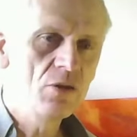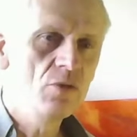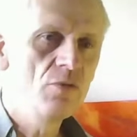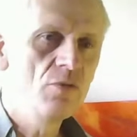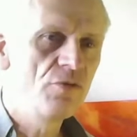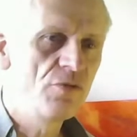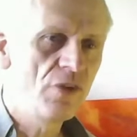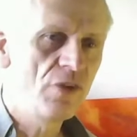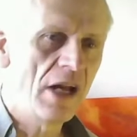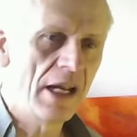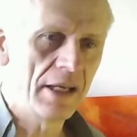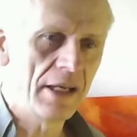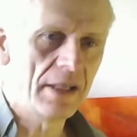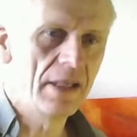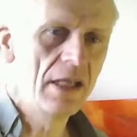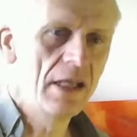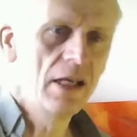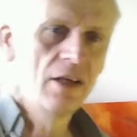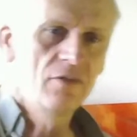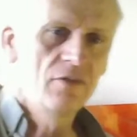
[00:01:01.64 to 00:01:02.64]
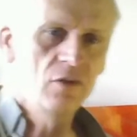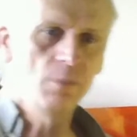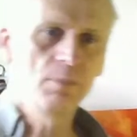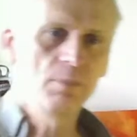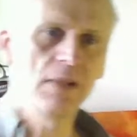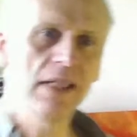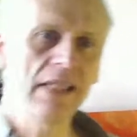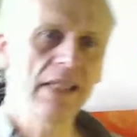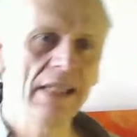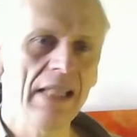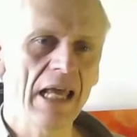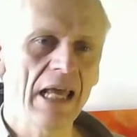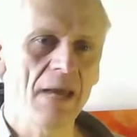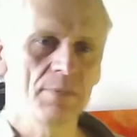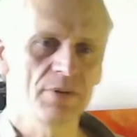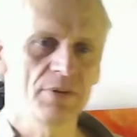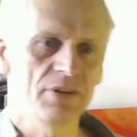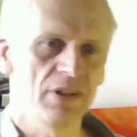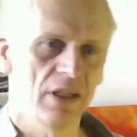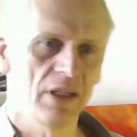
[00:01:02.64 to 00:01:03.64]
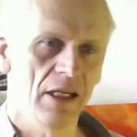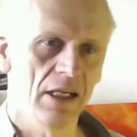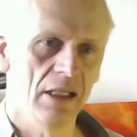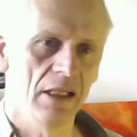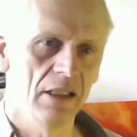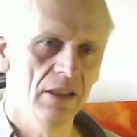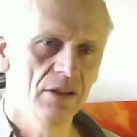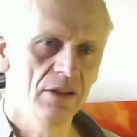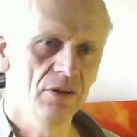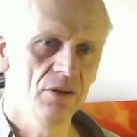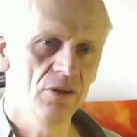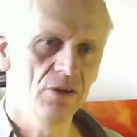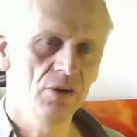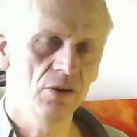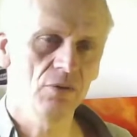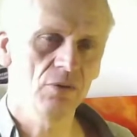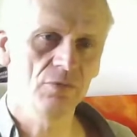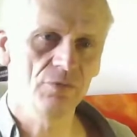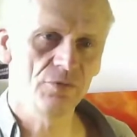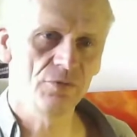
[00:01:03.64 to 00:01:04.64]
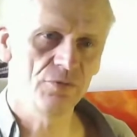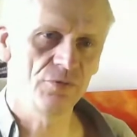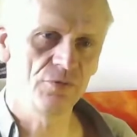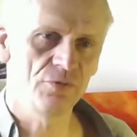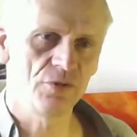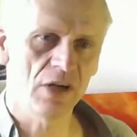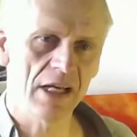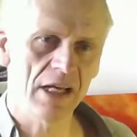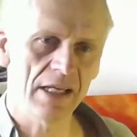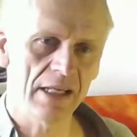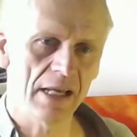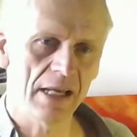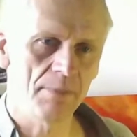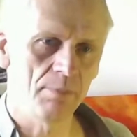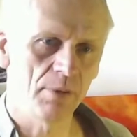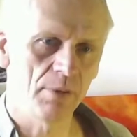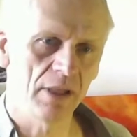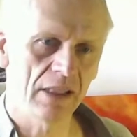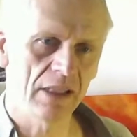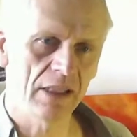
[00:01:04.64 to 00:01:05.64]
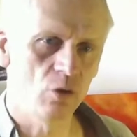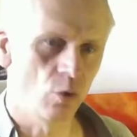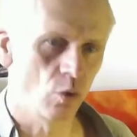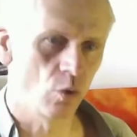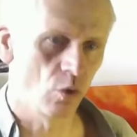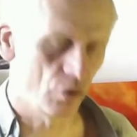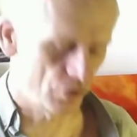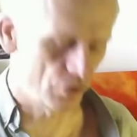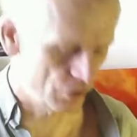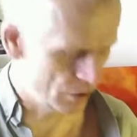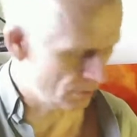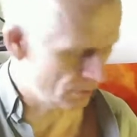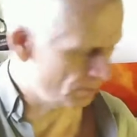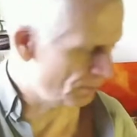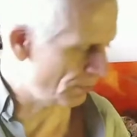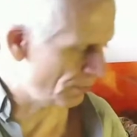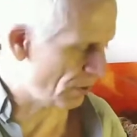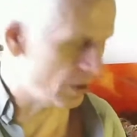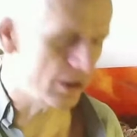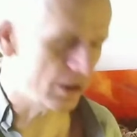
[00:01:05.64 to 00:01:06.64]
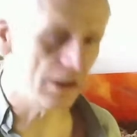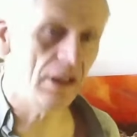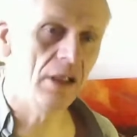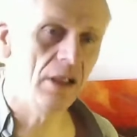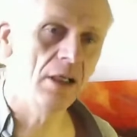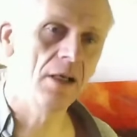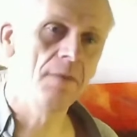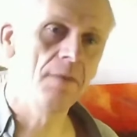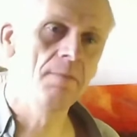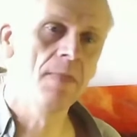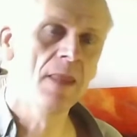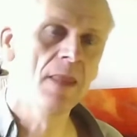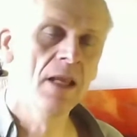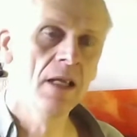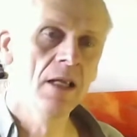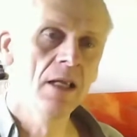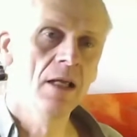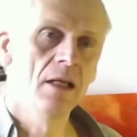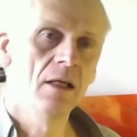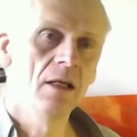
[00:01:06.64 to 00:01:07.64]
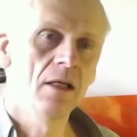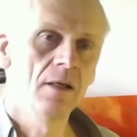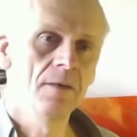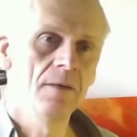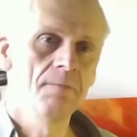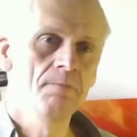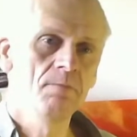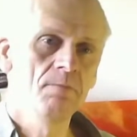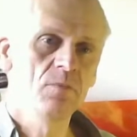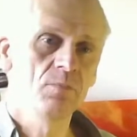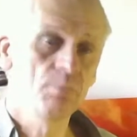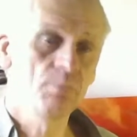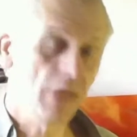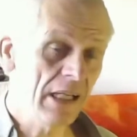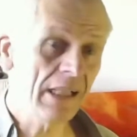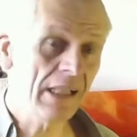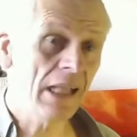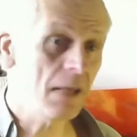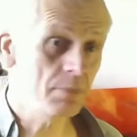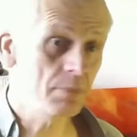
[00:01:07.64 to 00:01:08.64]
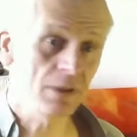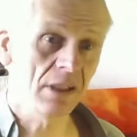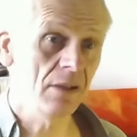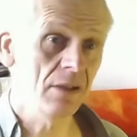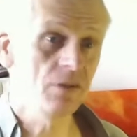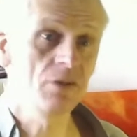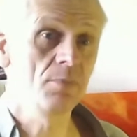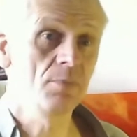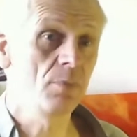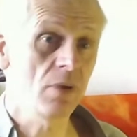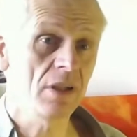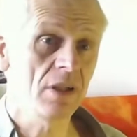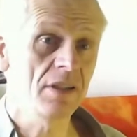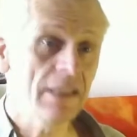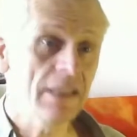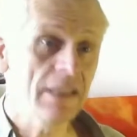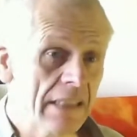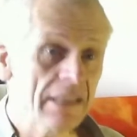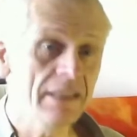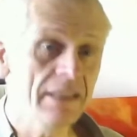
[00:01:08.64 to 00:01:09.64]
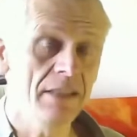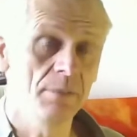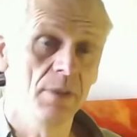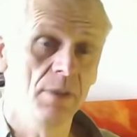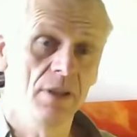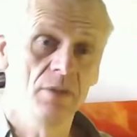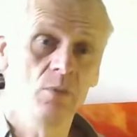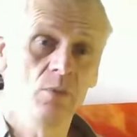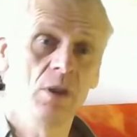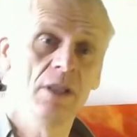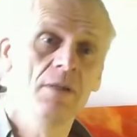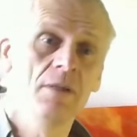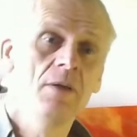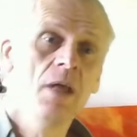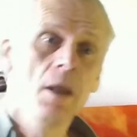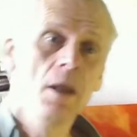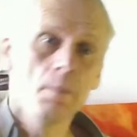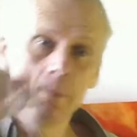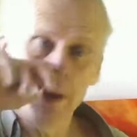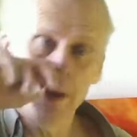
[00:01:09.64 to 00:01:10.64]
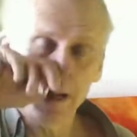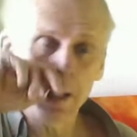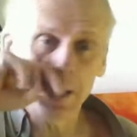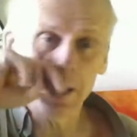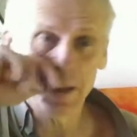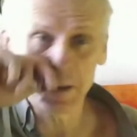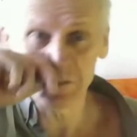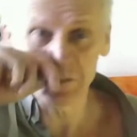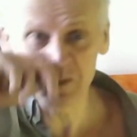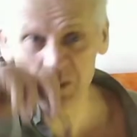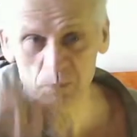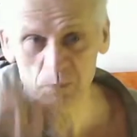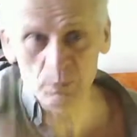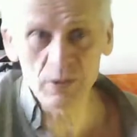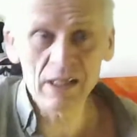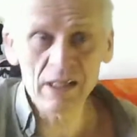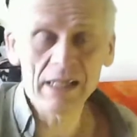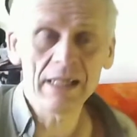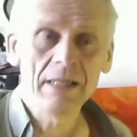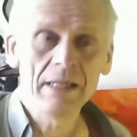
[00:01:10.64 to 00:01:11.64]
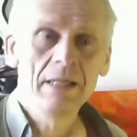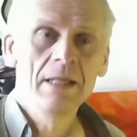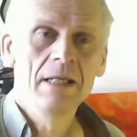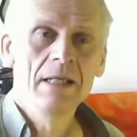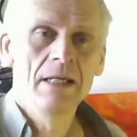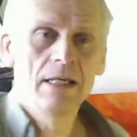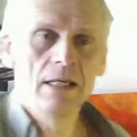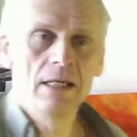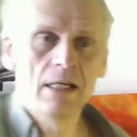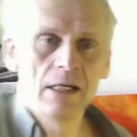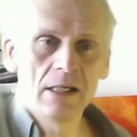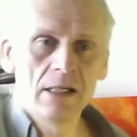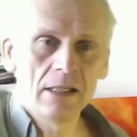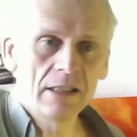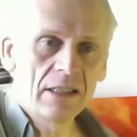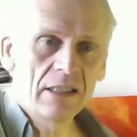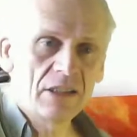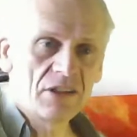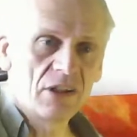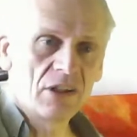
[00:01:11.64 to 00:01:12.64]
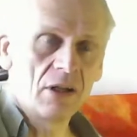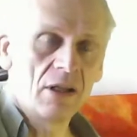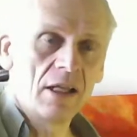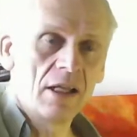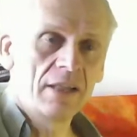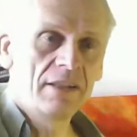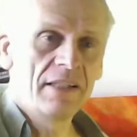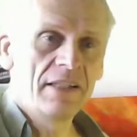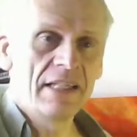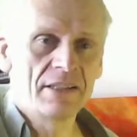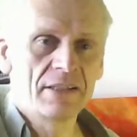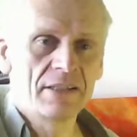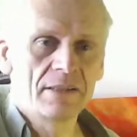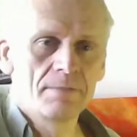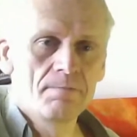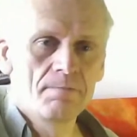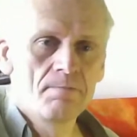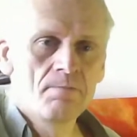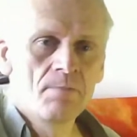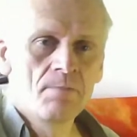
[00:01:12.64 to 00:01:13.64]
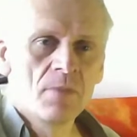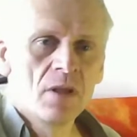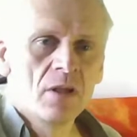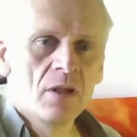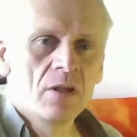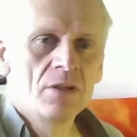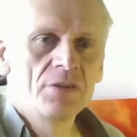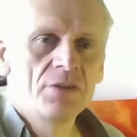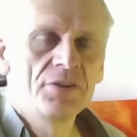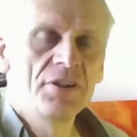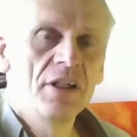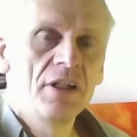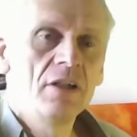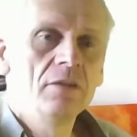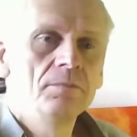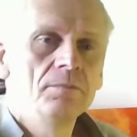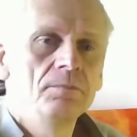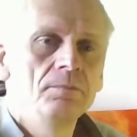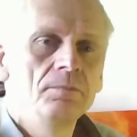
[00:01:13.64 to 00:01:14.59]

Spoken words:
fret. If you're playing lap style, you don't fret and play chords, but playing lap style is surprisingly easy, by the way. But if you play a guitar like this, so